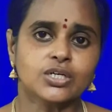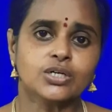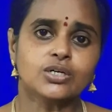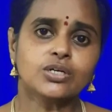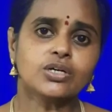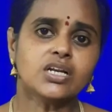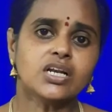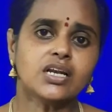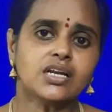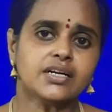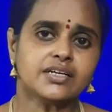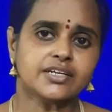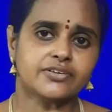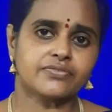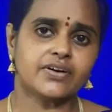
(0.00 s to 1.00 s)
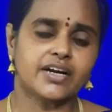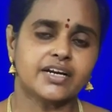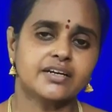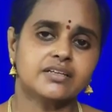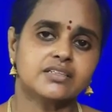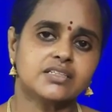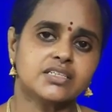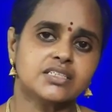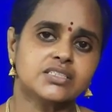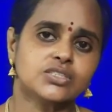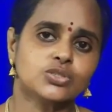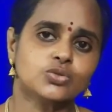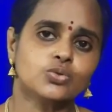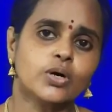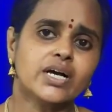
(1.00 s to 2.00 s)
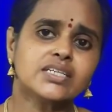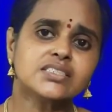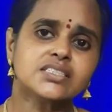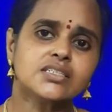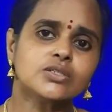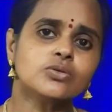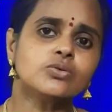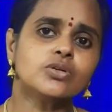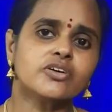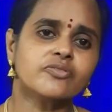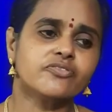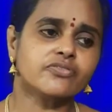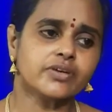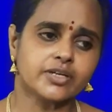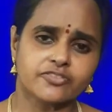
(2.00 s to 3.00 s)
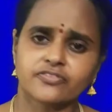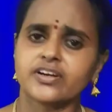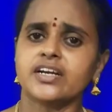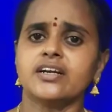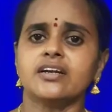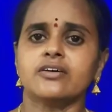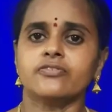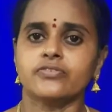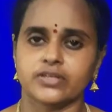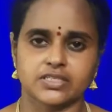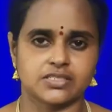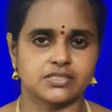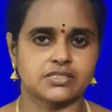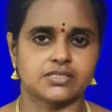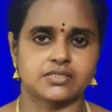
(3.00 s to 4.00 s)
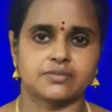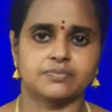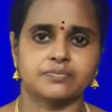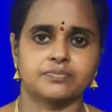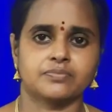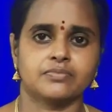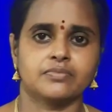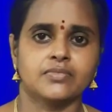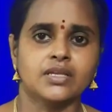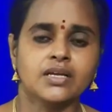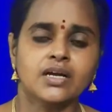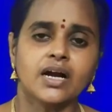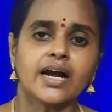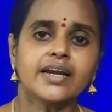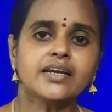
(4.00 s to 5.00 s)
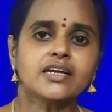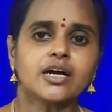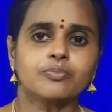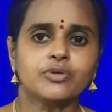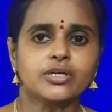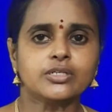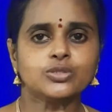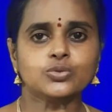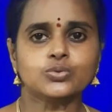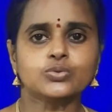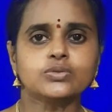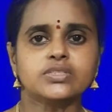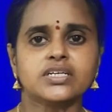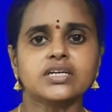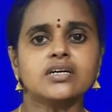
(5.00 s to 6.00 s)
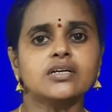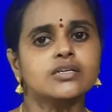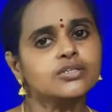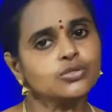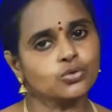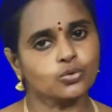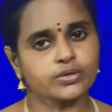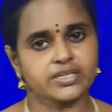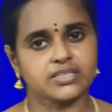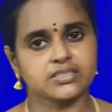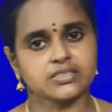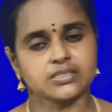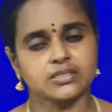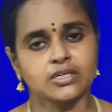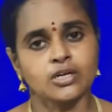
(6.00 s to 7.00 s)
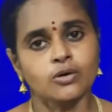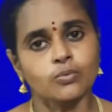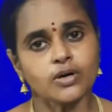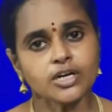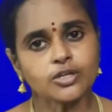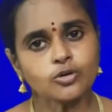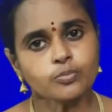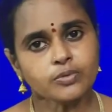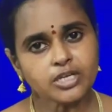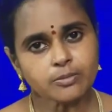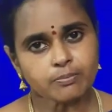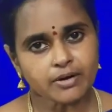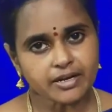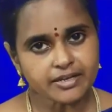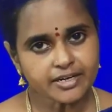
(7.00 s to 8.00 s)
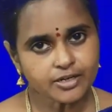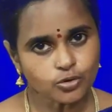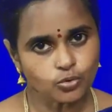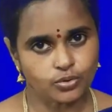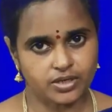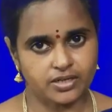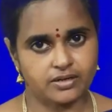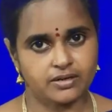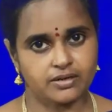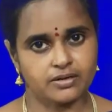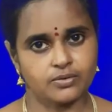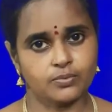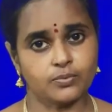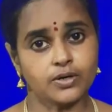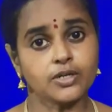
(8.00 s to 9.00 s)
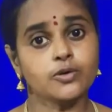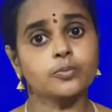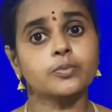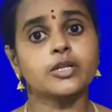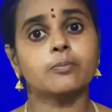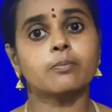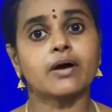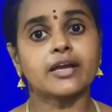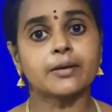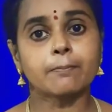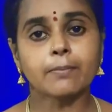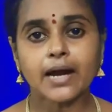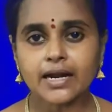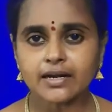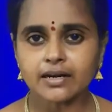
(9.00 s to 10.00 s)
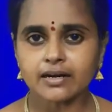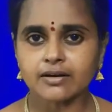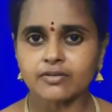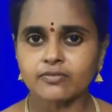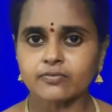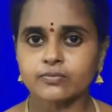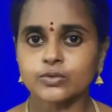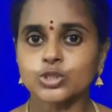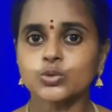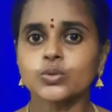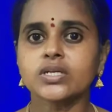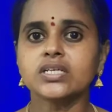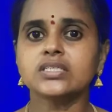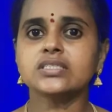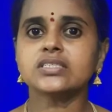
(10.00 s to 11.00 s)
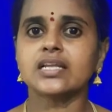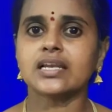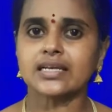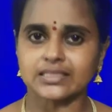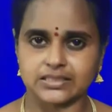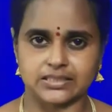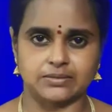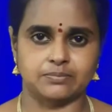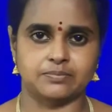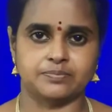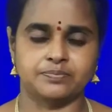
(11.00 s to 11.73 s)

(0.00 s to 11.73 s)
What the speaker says: you'll divide these two as the two different phases. And coming to the tokens. What do you mean by a token? What do you mean by pattern? Which one is a lexeme?